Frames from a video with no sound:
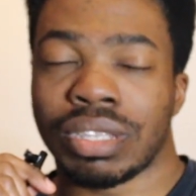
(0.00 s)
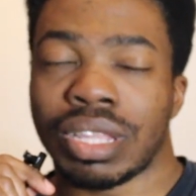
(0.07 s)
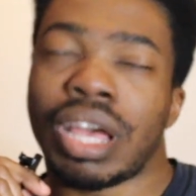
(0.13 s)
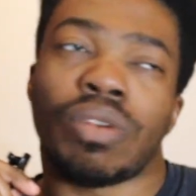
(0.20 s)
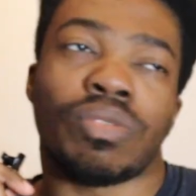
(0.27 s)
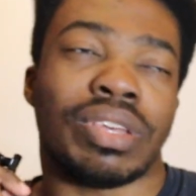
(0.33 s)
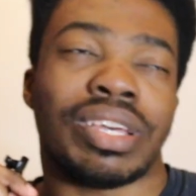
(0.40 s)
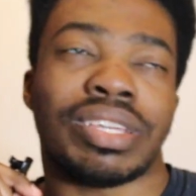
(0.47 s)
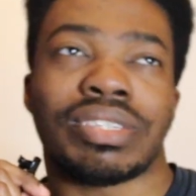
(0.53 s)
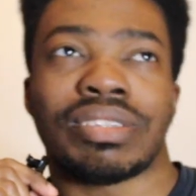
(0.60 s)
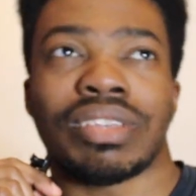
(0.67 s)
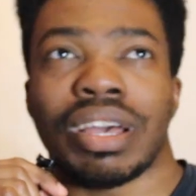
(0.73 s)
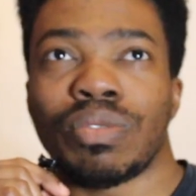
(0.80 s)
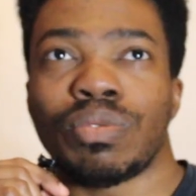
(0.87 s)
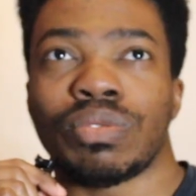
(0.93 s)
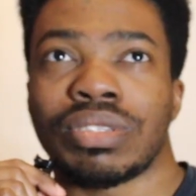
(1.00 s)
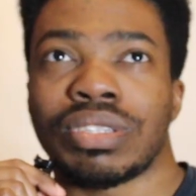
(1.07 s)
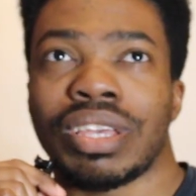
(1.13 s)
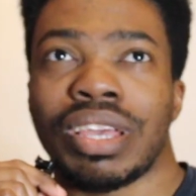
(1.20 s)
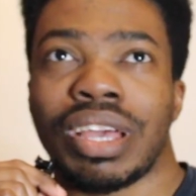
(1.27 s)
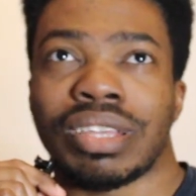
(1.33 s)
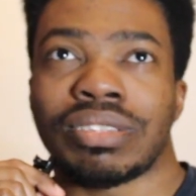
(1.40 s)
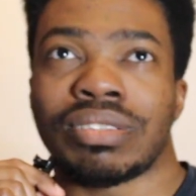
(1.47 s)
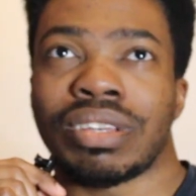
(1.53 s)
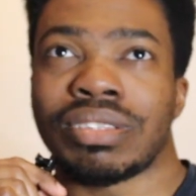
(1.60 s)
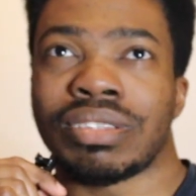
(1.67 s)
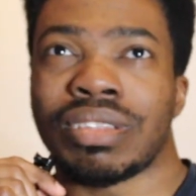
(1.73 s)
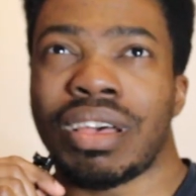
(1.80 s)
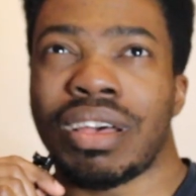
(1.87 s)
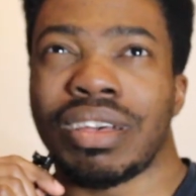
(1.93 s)
Now, yes, I will say I
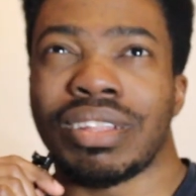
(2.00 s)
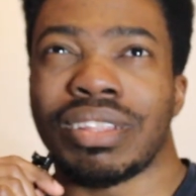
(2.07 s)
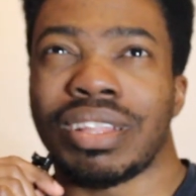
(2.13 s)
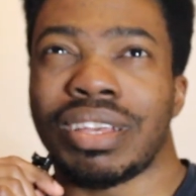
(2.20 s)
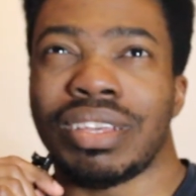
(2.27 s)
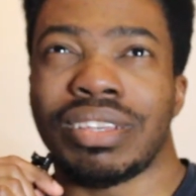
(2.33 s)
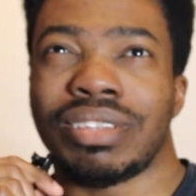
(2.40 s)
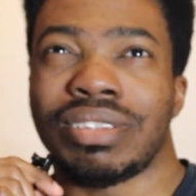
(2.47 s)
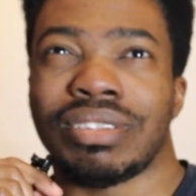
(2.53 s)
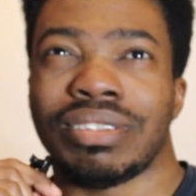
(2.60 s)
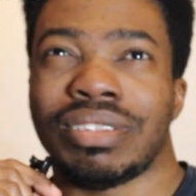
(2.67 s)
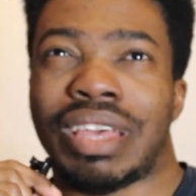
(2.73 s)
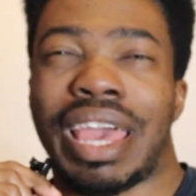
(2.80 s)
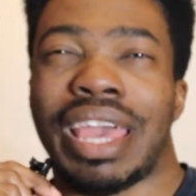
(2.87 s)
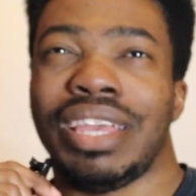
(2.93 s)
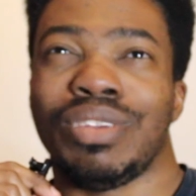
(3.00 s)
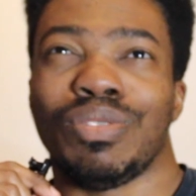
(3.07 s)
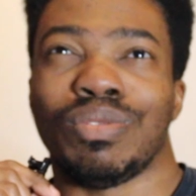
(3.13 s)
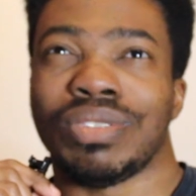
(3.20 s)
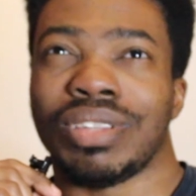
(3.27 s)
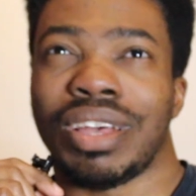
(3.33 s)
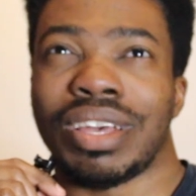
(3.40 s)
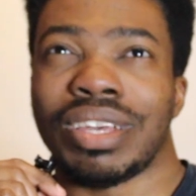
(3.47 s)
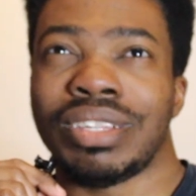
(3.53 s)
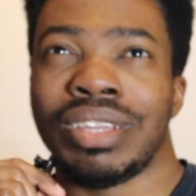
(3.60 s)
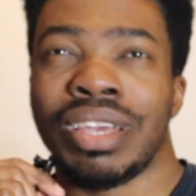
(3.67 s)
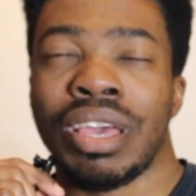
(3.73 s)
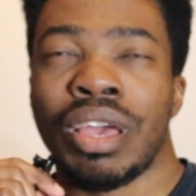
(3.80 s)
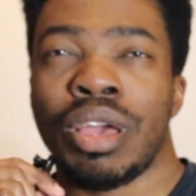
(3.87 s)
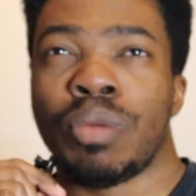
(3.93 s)
started art at like 8 or 9,
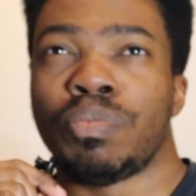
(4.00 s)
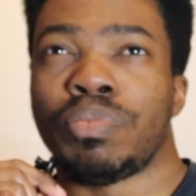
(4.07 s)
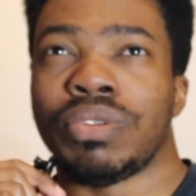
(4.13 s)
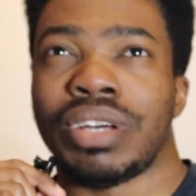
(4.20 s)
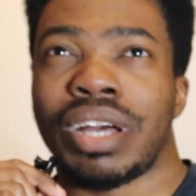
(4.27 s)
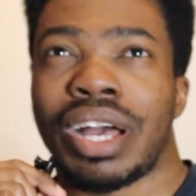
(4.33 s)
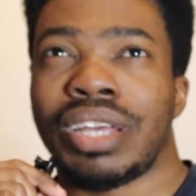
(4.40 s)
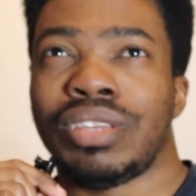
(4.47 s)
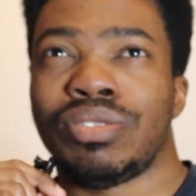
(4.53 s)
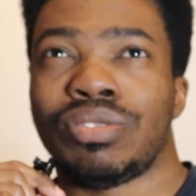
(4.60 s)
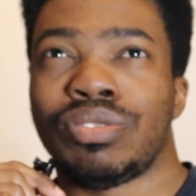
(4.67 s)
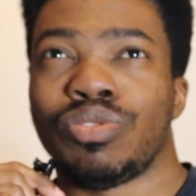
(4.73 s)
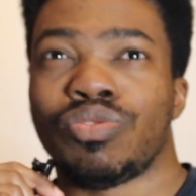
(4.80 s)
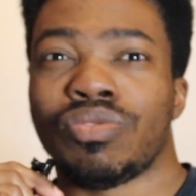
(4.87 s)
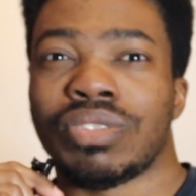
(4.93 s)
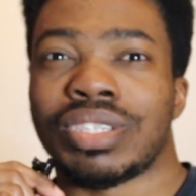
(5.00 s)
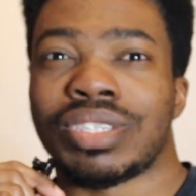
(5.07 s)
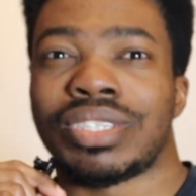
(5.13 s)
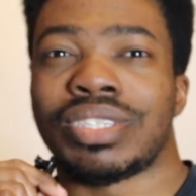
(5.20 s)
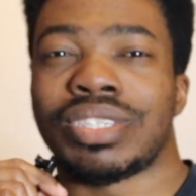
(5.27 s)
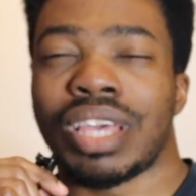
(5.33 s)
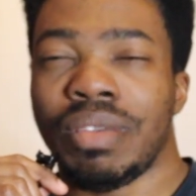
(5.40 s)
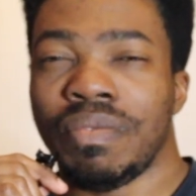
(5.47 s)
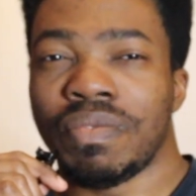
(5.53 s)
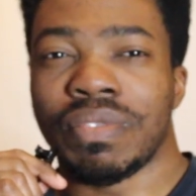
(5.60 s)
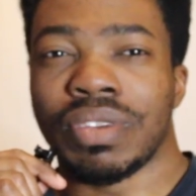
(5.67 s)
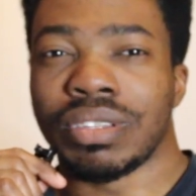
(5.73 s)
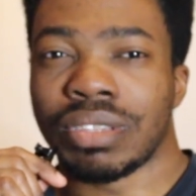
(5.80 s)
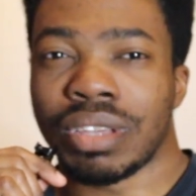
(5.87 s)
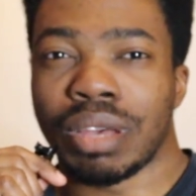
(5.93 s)
but I used to draw the same
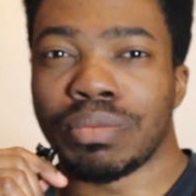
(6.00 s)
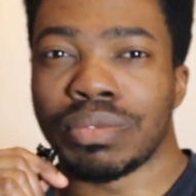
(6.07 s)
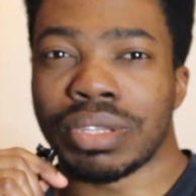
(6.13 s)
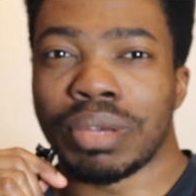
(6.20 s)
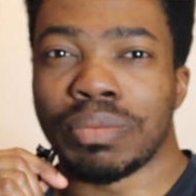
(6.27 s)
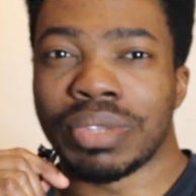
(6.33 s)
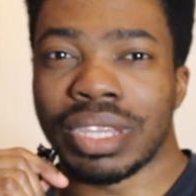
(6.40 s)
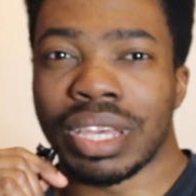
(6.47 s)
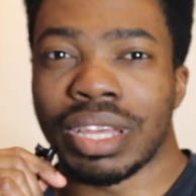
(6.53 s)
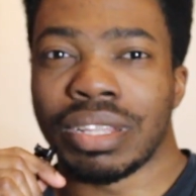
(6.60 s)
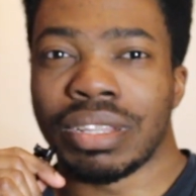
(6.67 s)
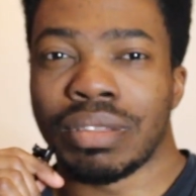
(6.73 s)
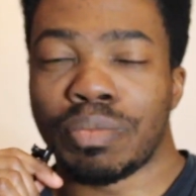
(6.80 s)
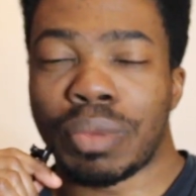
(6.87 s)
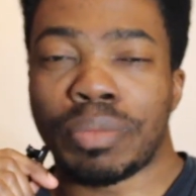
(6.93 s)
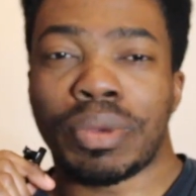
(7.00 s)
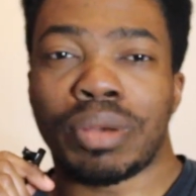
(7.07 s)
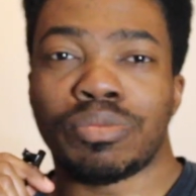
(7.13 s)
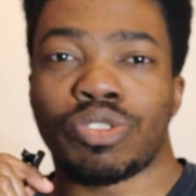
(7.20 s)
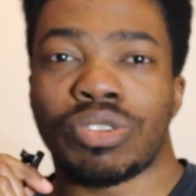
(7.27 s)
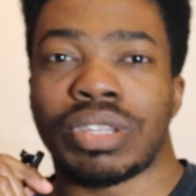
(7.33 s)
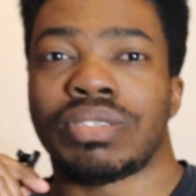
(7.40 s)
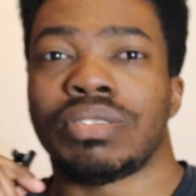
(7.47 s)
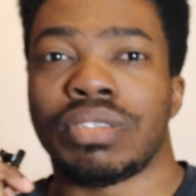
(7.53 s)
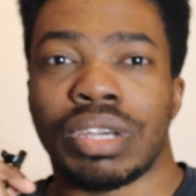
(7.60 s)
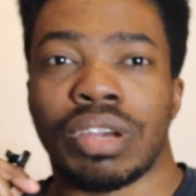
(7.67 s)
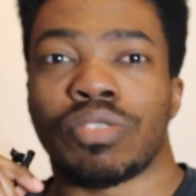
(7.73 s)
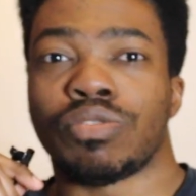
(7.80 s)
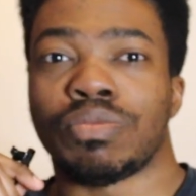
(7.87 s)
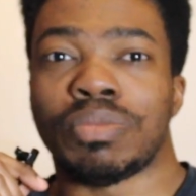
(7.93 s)
thing time and time again. My mum tried to
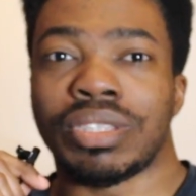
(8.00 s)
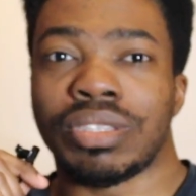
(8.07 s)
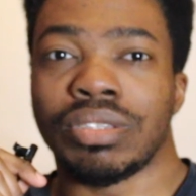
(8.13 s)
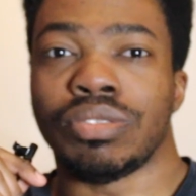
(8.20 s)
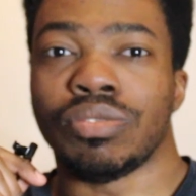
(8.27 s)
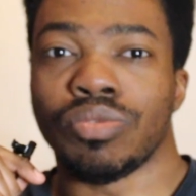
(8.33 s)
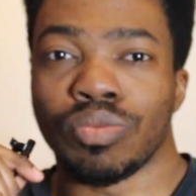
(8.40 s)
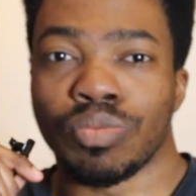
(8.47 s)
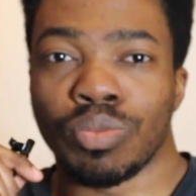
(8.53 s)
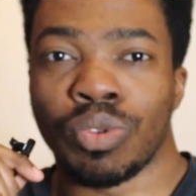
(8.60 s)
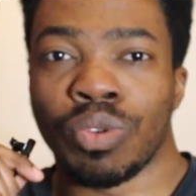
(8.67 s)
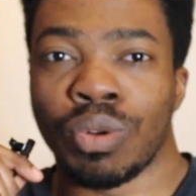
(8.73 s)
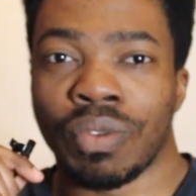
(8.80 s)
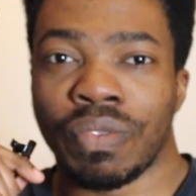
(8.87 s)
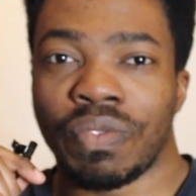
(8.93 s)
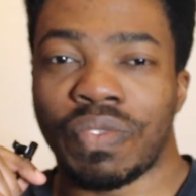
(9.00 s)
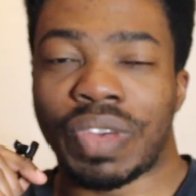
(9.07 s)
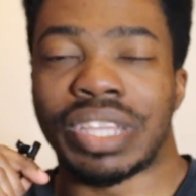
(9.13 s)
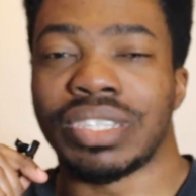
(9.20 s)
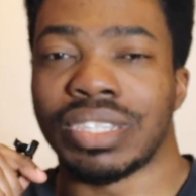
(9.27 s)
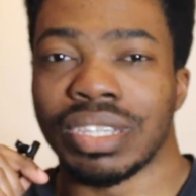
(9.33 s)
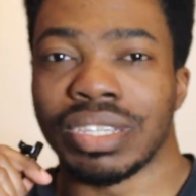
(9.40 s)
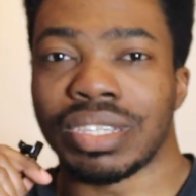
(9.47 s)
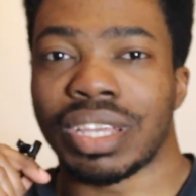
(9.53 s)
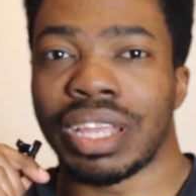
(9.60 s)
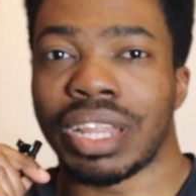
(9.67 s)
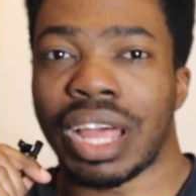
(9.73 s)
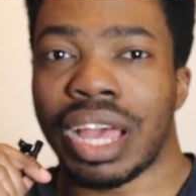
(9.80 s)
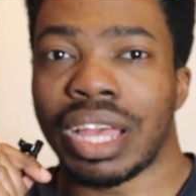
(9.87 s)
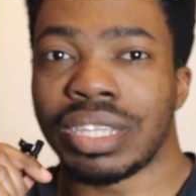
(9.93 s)
encourage me to do more faces,
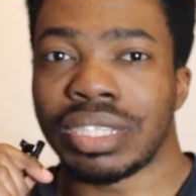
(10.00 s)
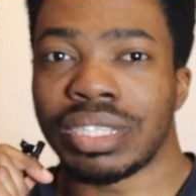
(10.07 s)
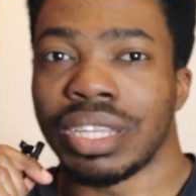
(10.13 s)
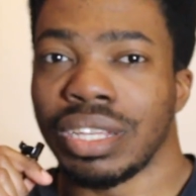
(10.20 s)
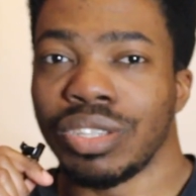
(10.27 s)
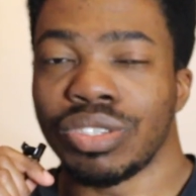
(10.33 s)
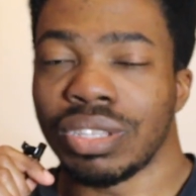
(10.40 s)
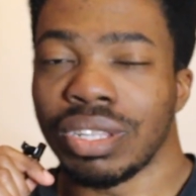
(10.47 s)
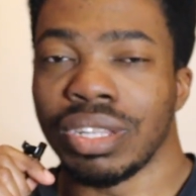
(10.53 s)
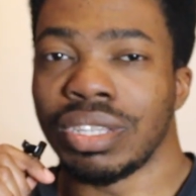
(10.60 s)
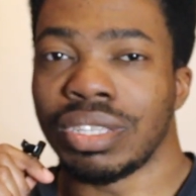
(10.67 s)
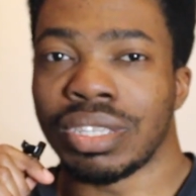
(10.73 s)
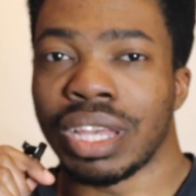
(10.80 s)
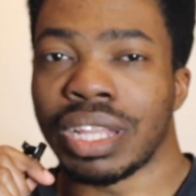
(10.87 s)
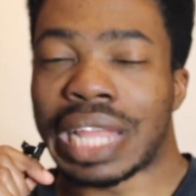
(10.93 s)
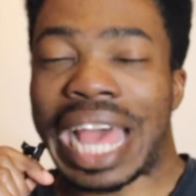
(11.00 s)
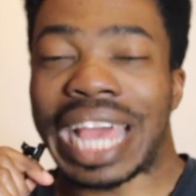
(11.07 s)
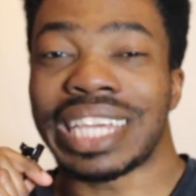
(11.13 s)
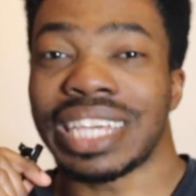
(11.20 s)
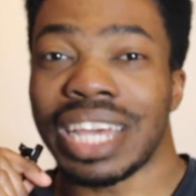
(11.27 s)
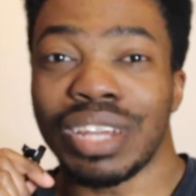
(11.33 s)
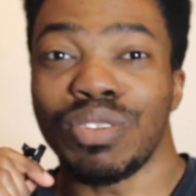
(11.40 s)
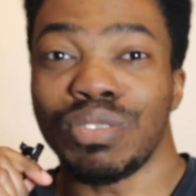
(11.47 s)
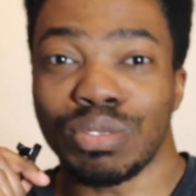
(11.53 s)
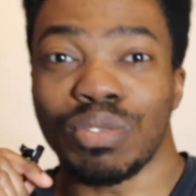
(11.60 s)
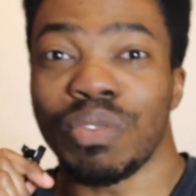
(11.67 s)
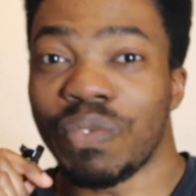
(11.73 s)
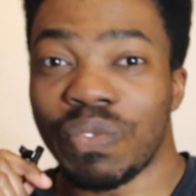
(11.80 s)
and I instantly said, I cannot do